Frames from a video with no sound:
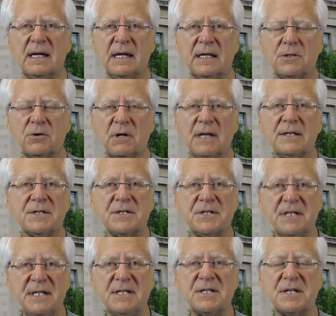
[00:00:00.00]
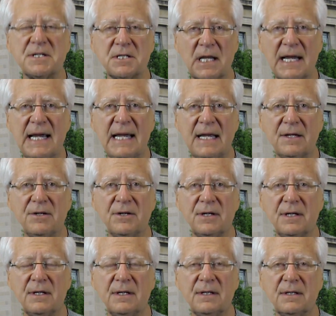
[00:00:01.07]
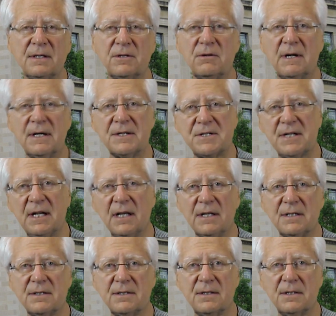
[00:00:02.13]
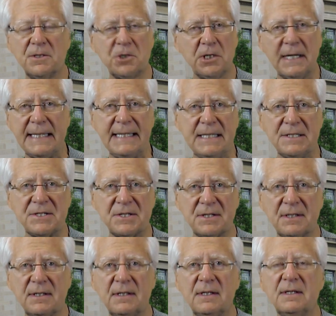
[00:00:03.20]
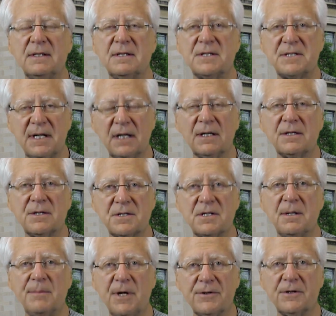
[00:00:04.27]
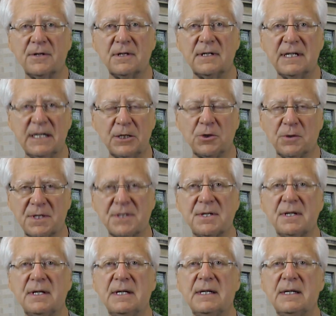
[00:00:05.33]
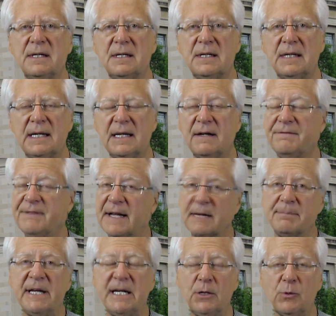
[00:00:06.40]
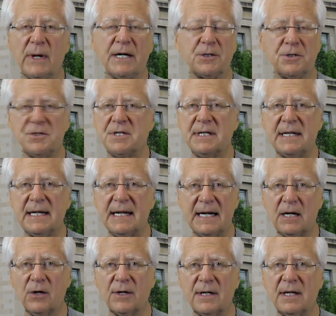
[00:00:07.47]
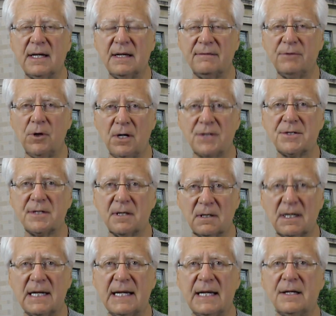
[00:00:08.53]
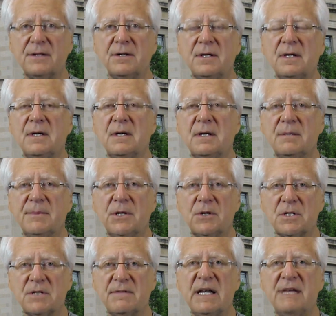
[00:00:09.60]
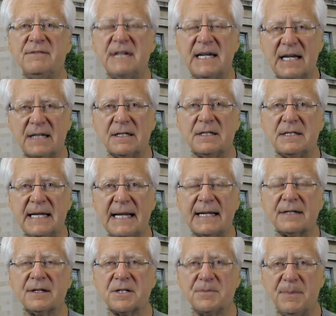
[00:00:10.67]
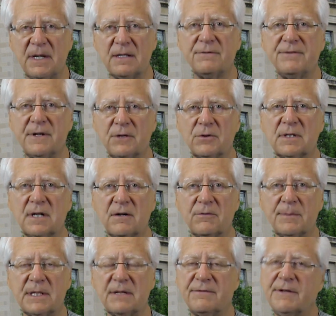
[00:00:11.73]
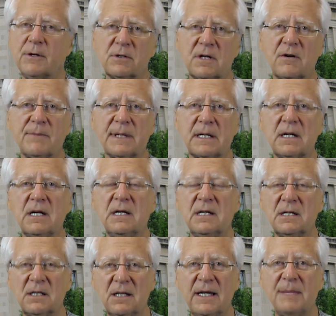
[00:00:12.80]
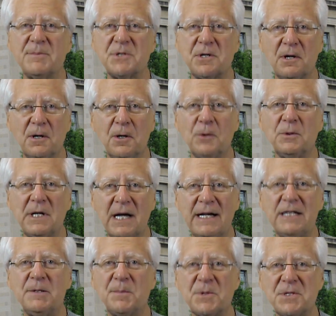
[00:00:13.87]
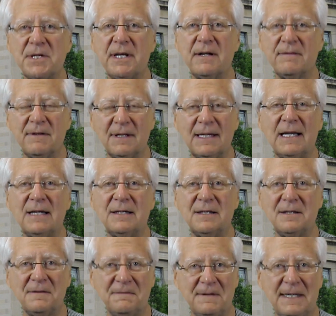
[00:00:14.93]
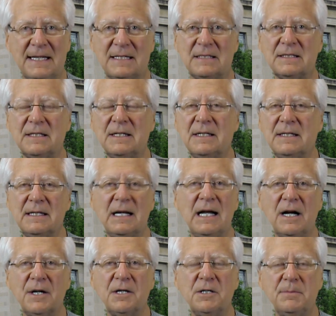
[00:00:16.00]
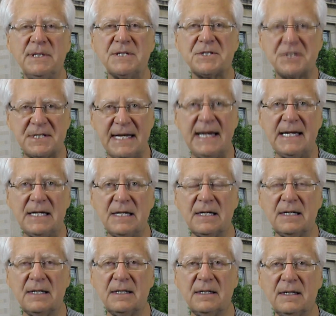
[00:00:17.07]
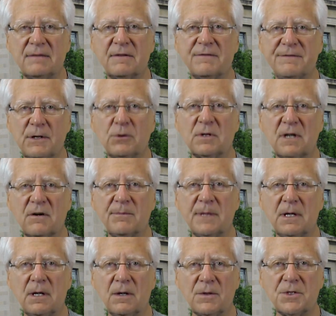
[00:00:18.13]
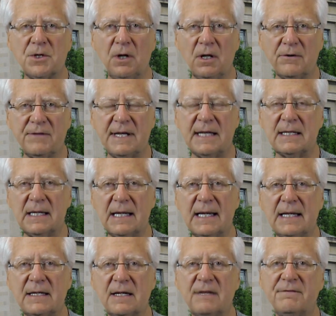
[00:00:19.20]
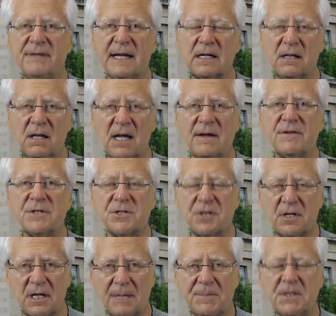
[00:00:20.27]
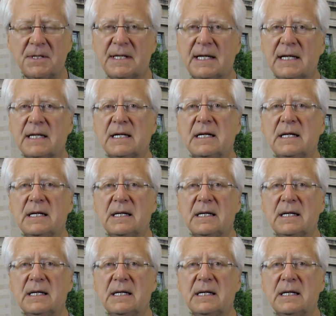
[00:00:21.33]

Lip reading: and tried to seize his land to try to sell it to the Chinese, to sell it to some other interest. And in fact, many ranchers in that area have lost their land because of heavy-handed tactics by the federal government. The federal government claims to own 90% of the land in Nevada. Now, how can you be a state if the federal government owns all of that land? And in fact, Clive stood up to that,